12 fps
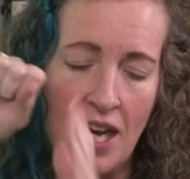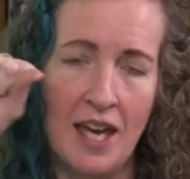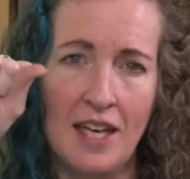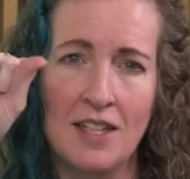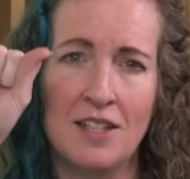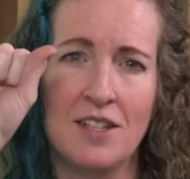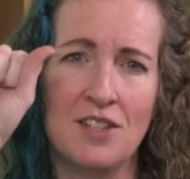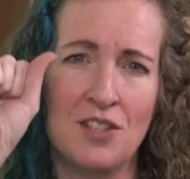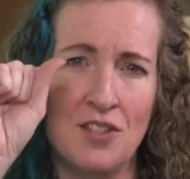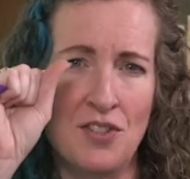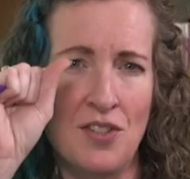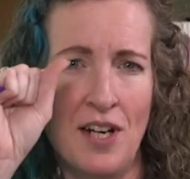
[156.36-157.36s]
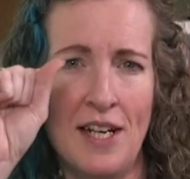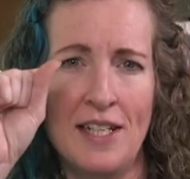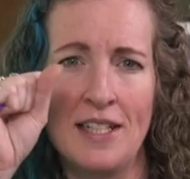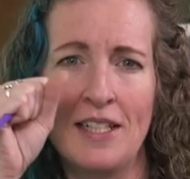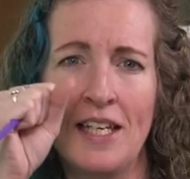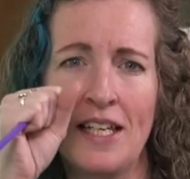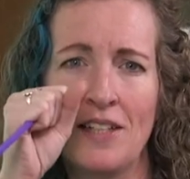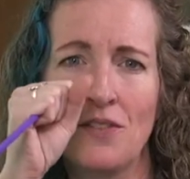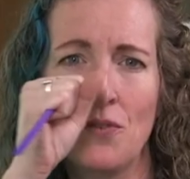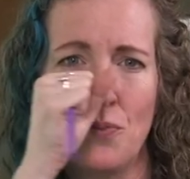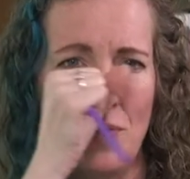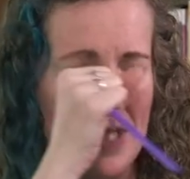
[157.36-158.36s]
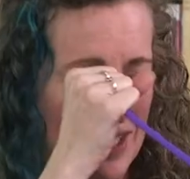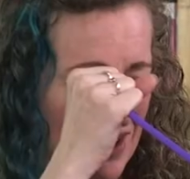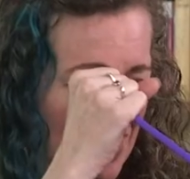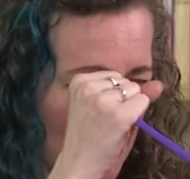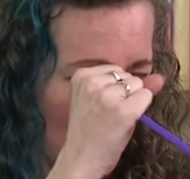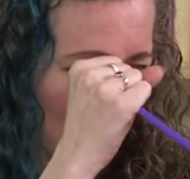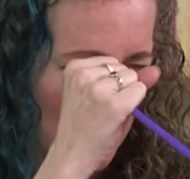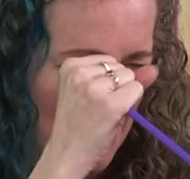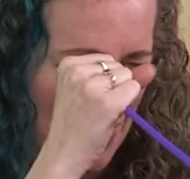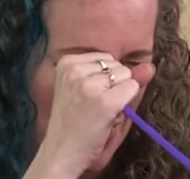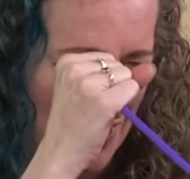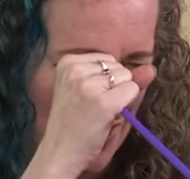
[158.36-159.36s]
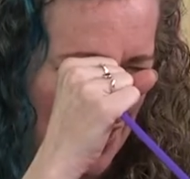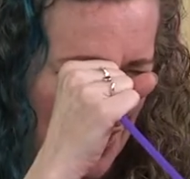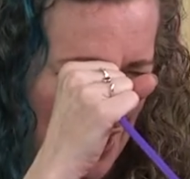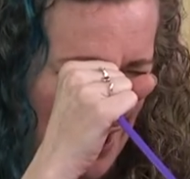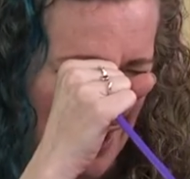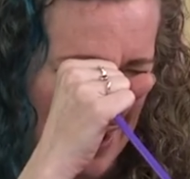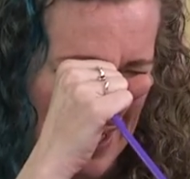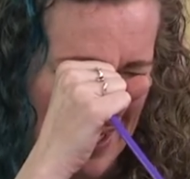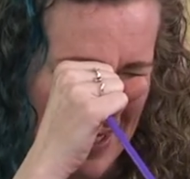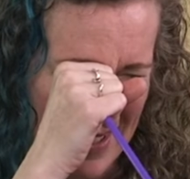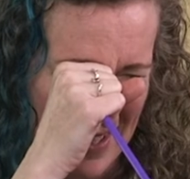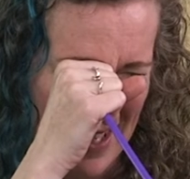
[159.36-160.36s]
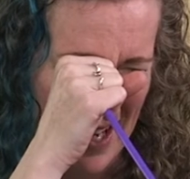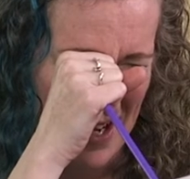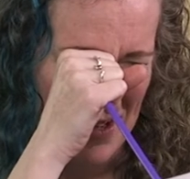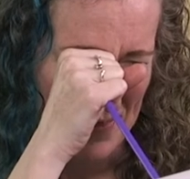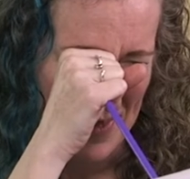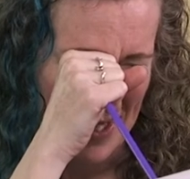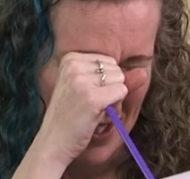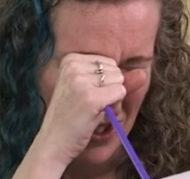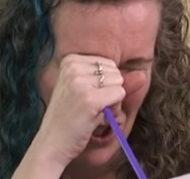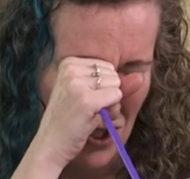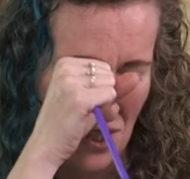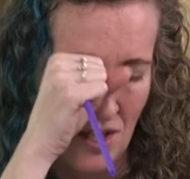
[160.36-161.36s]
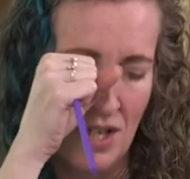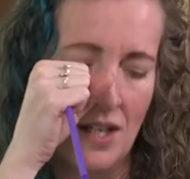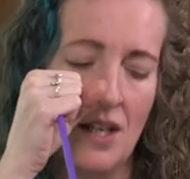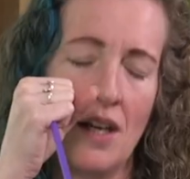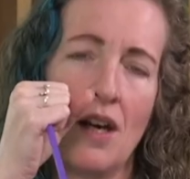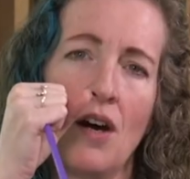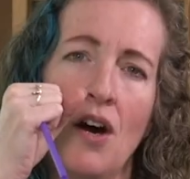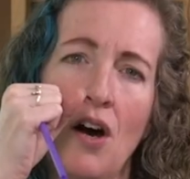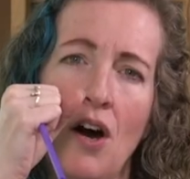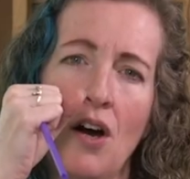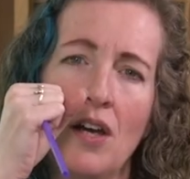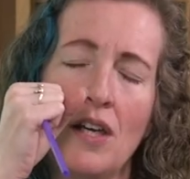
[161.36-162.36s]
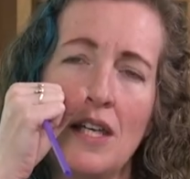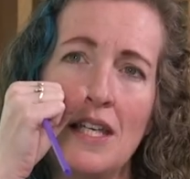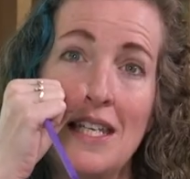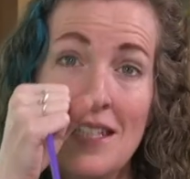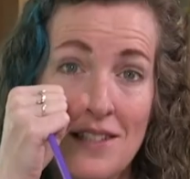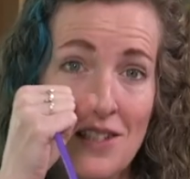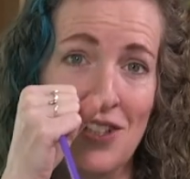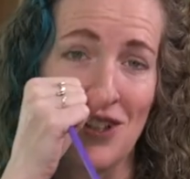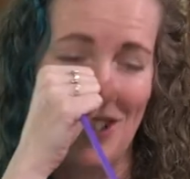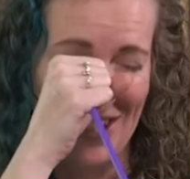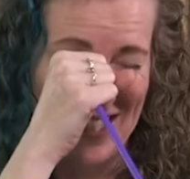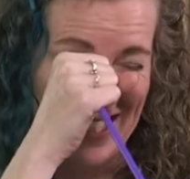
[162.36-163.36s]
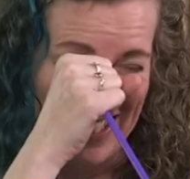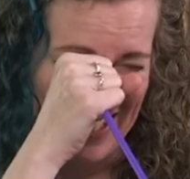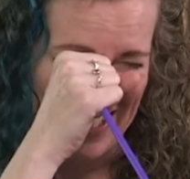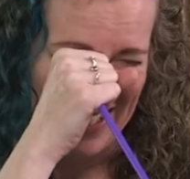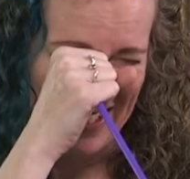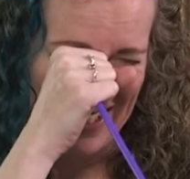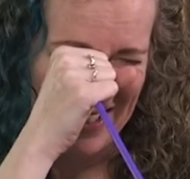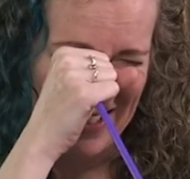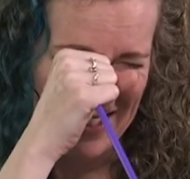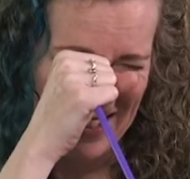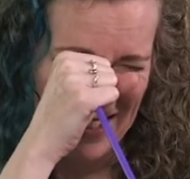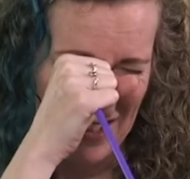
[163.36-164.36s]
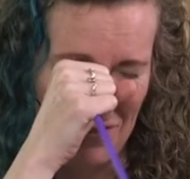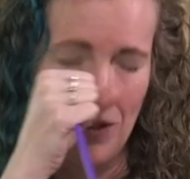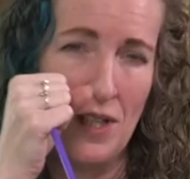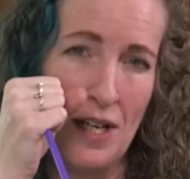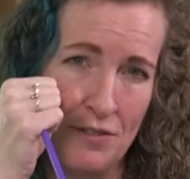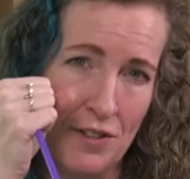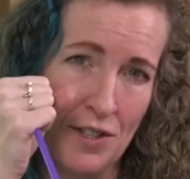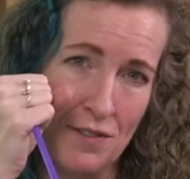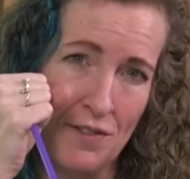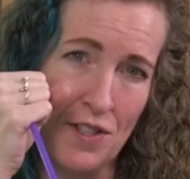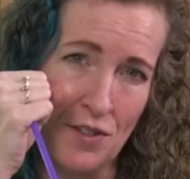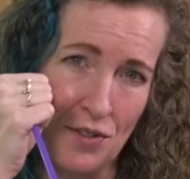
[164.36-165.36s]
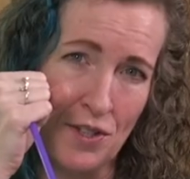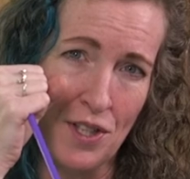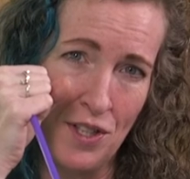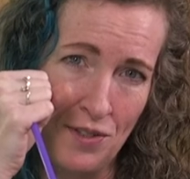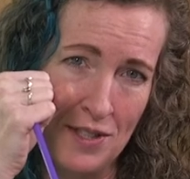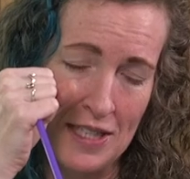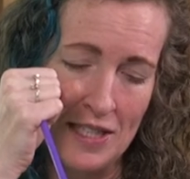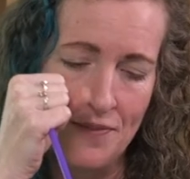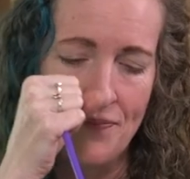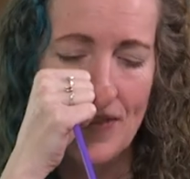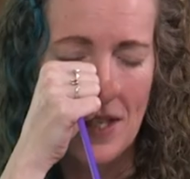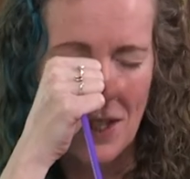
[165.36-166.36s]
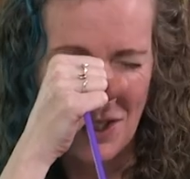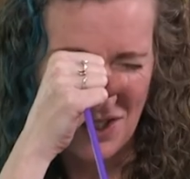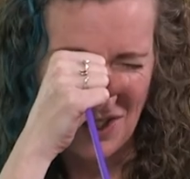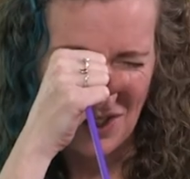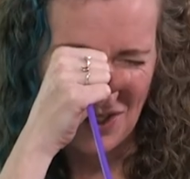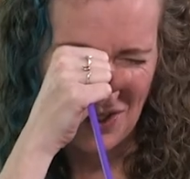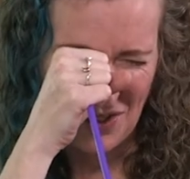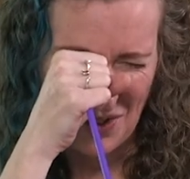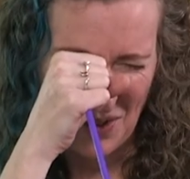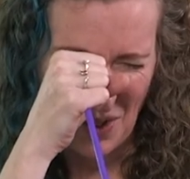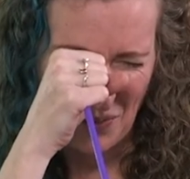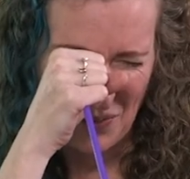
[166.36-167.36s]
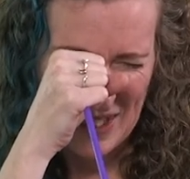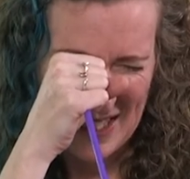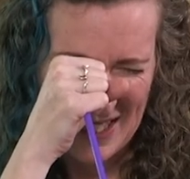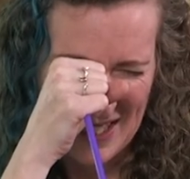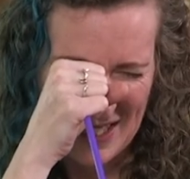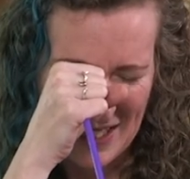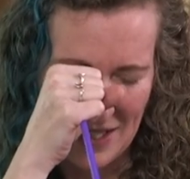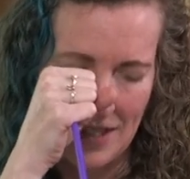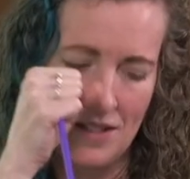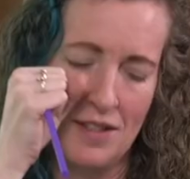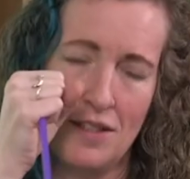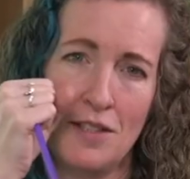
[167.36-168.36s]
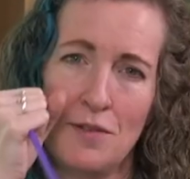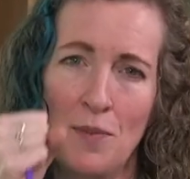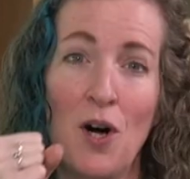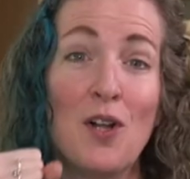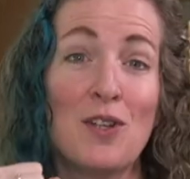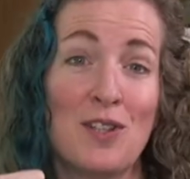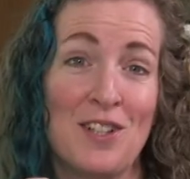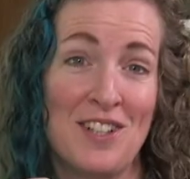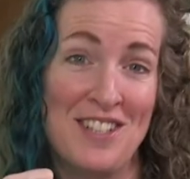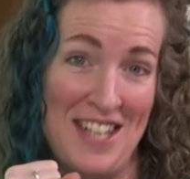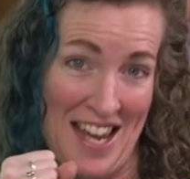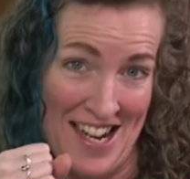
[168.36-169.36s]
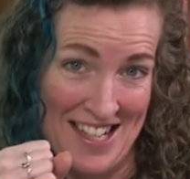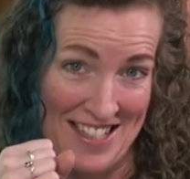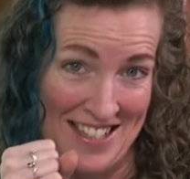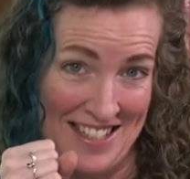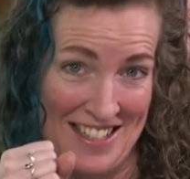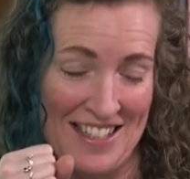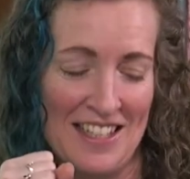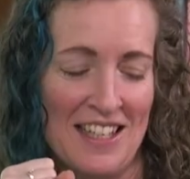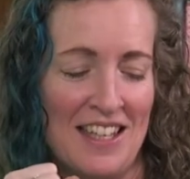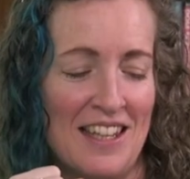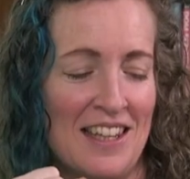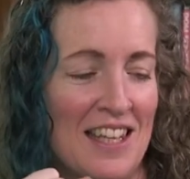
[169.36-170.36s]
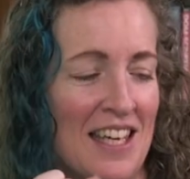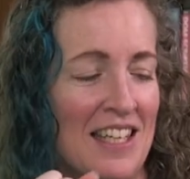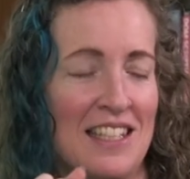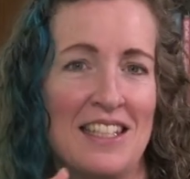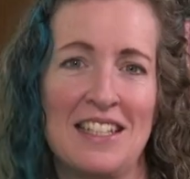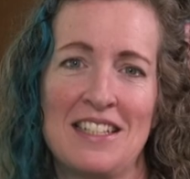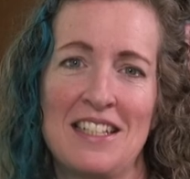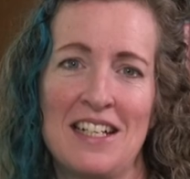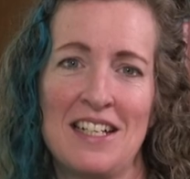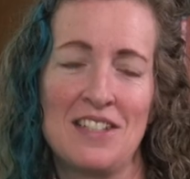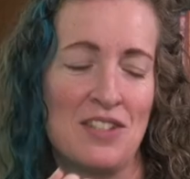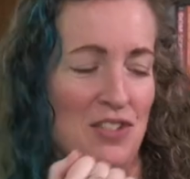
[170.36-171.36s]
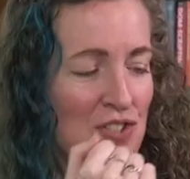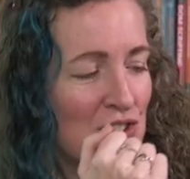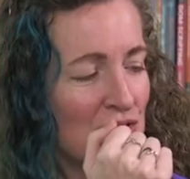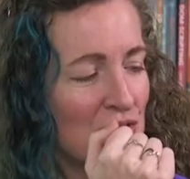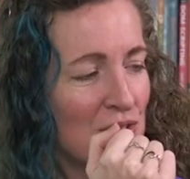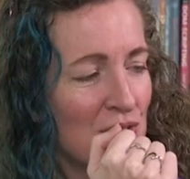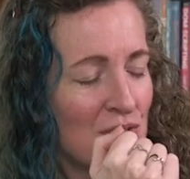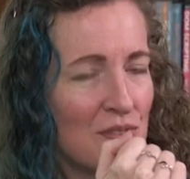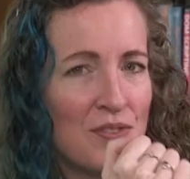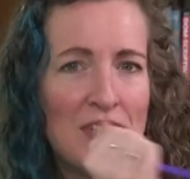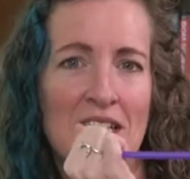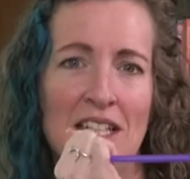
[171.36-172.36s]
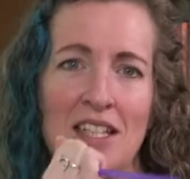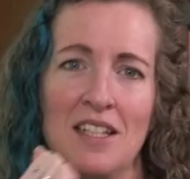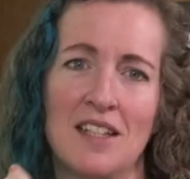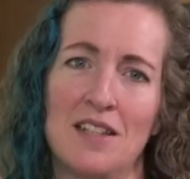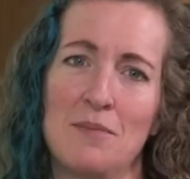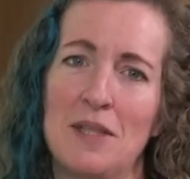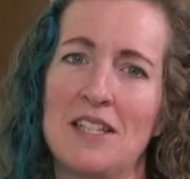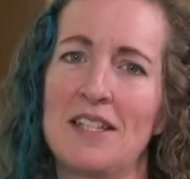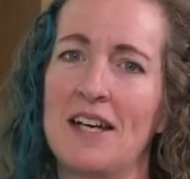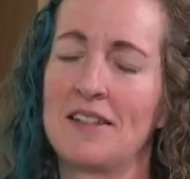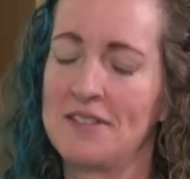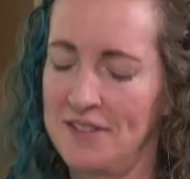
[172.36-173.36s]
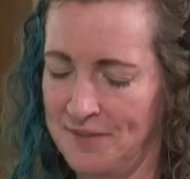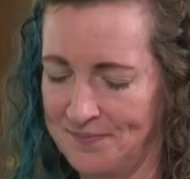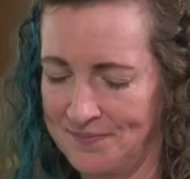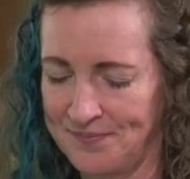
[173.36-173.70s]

And just try it and read through the straw and see how much easier it is if you have good visual acuity to read the smaller text than it does to read the big text.